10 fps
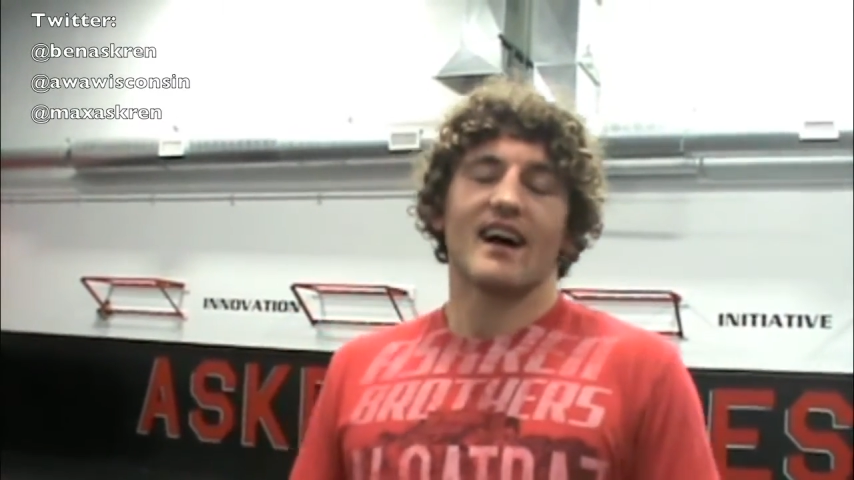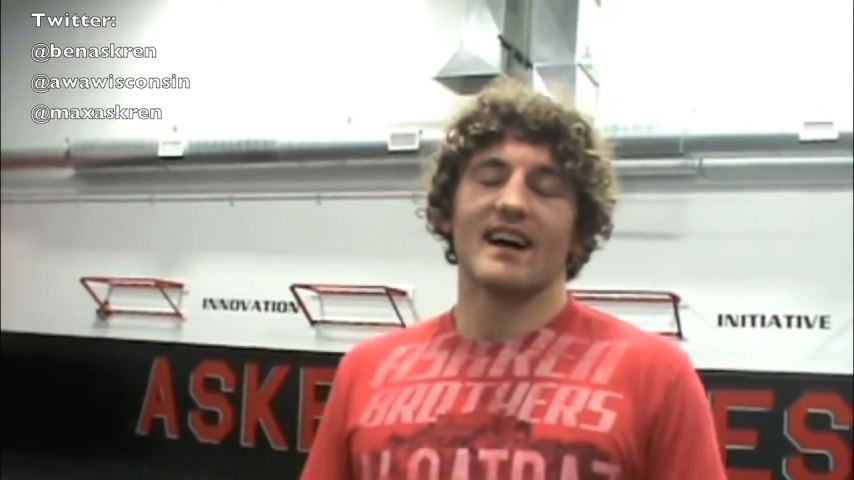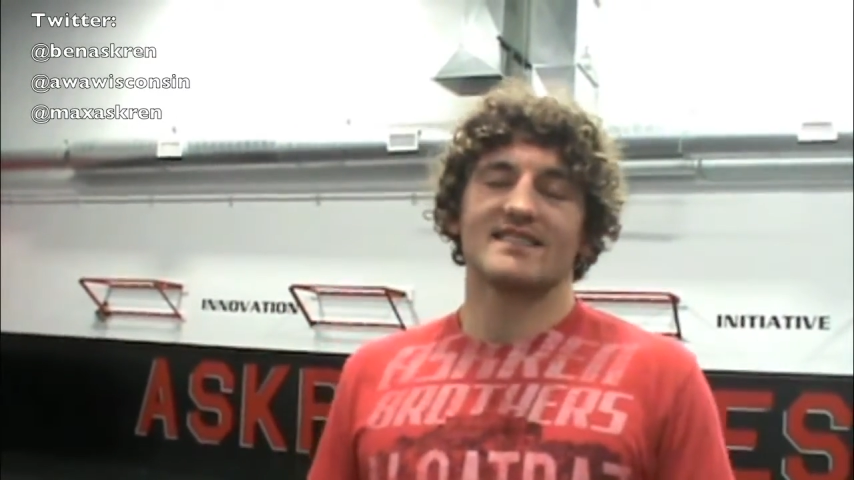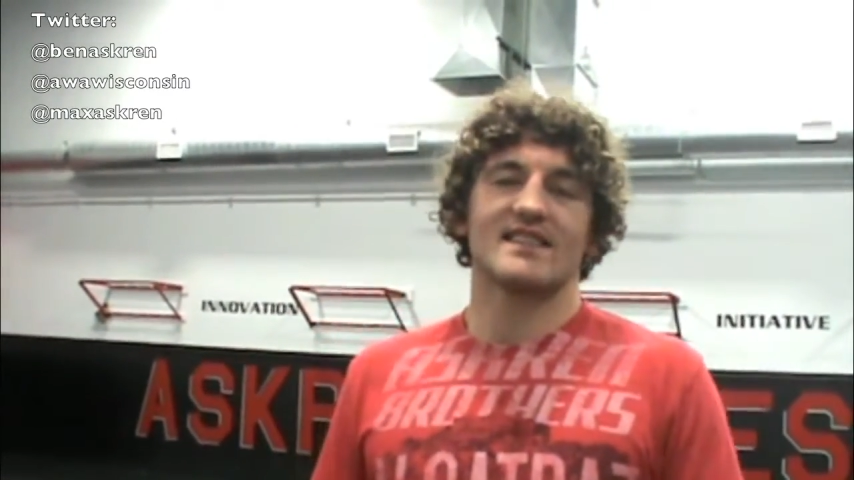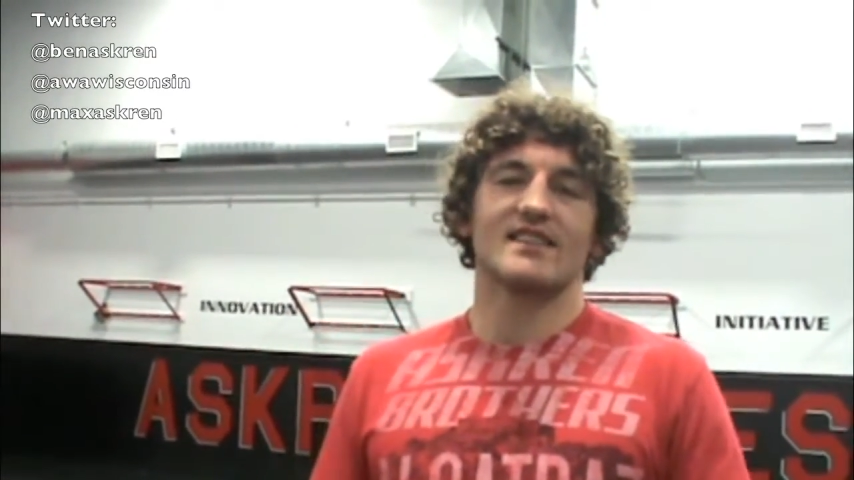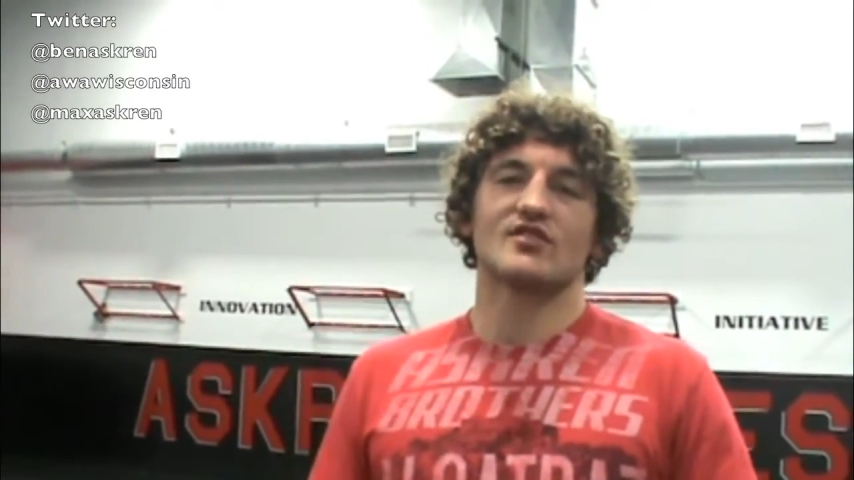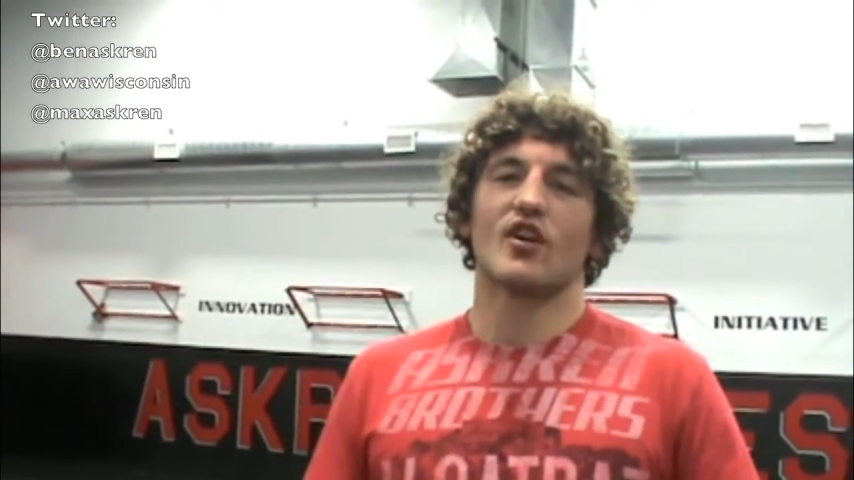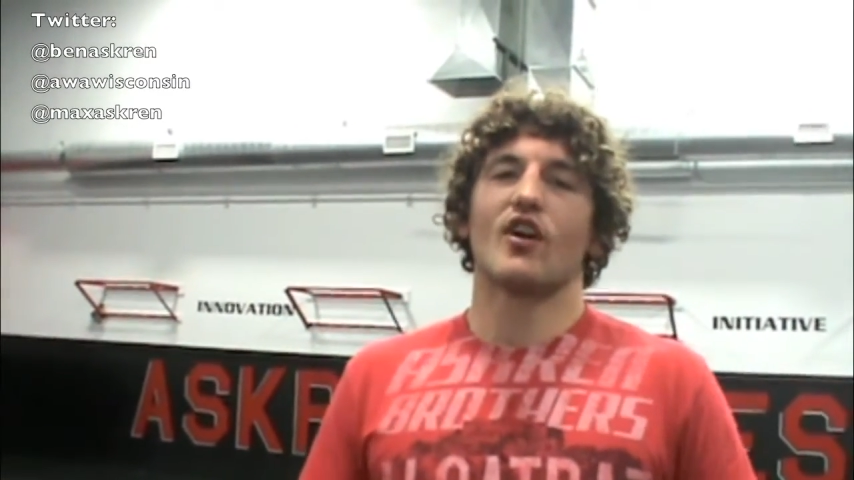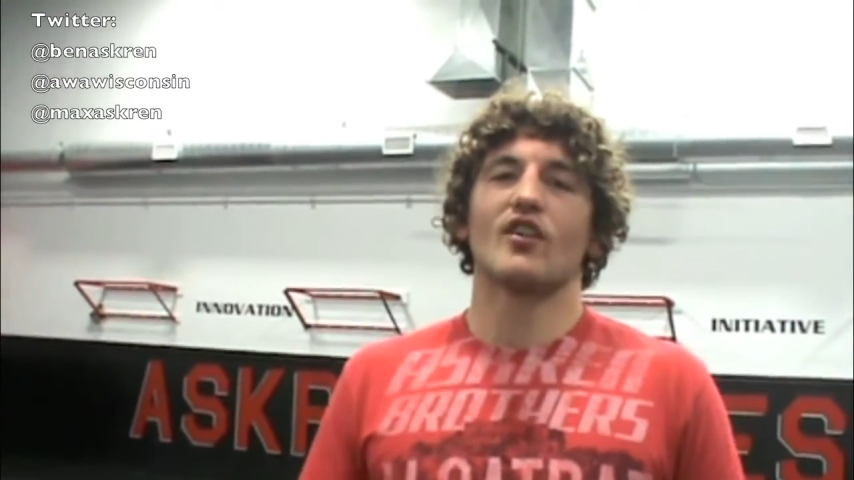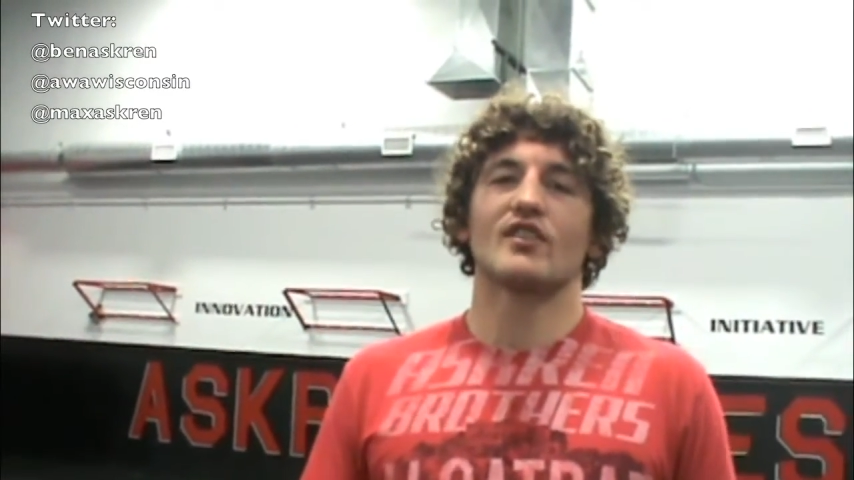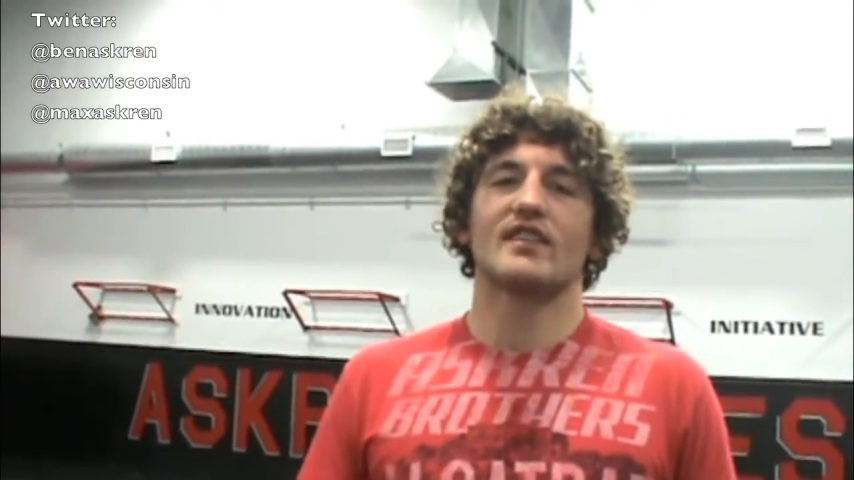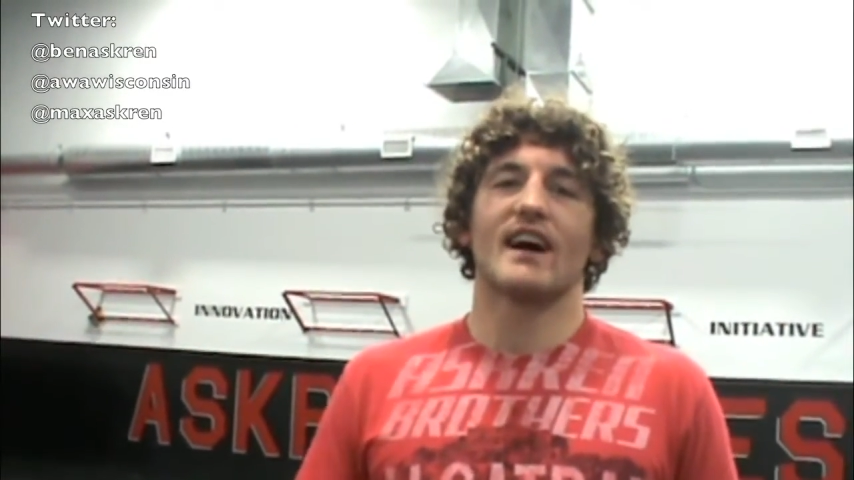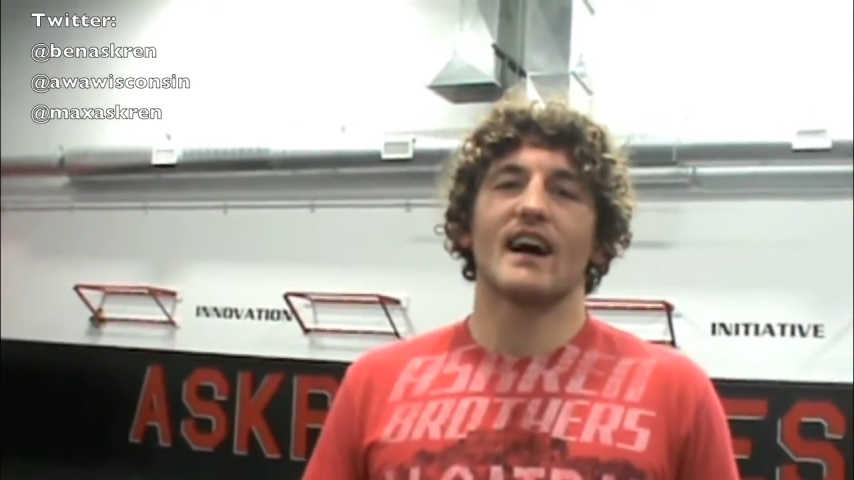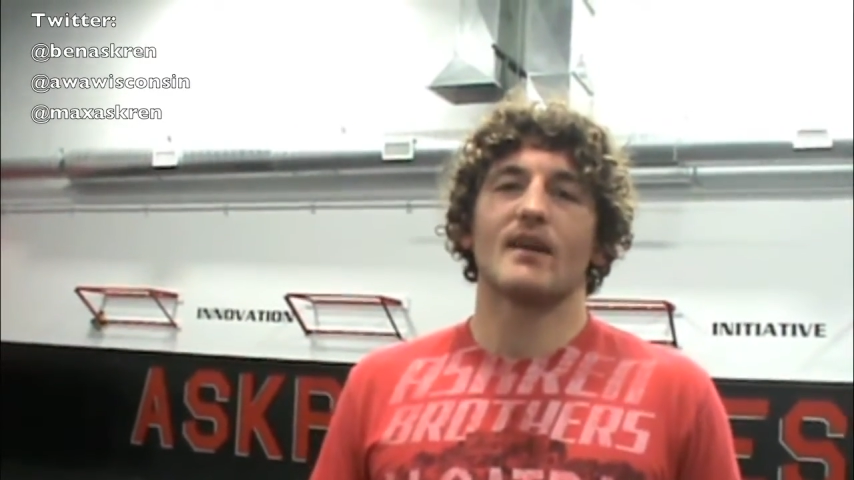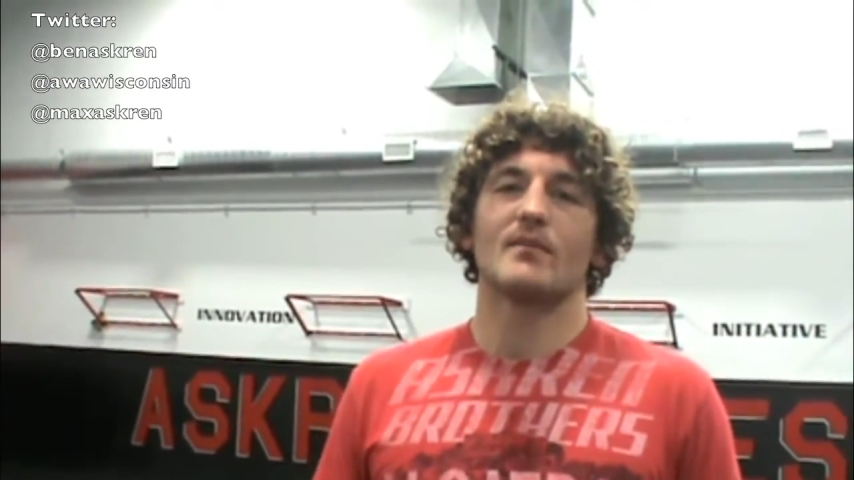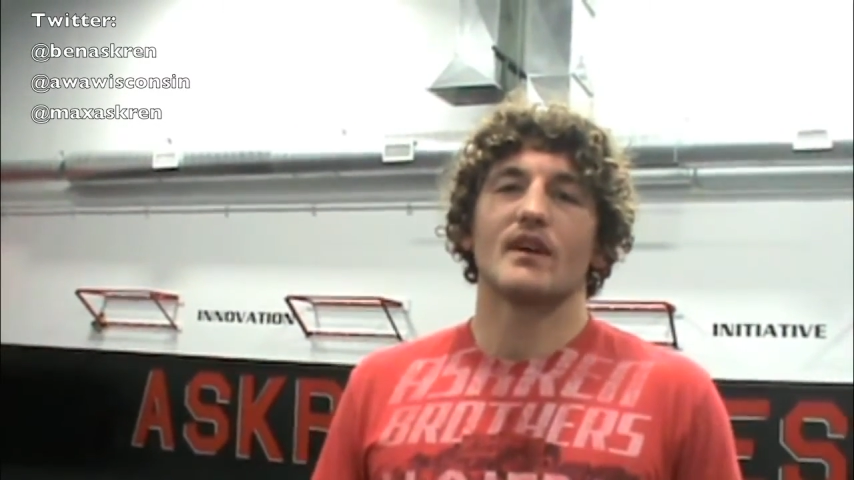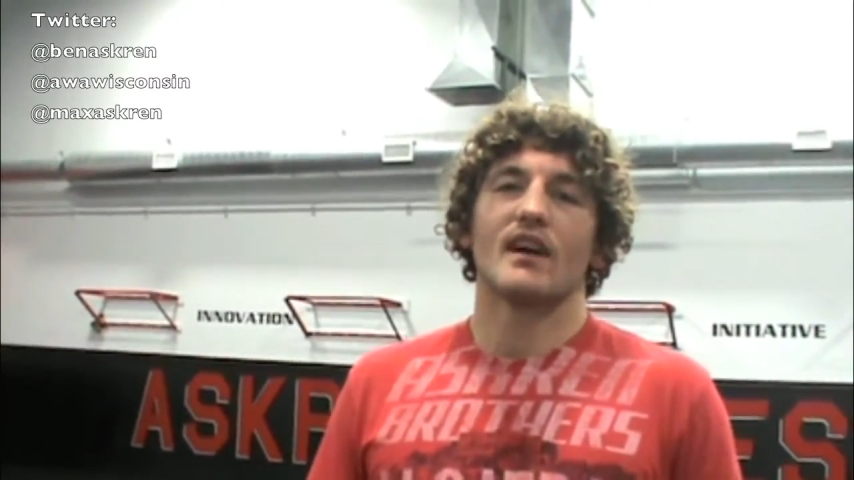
I see this all the time.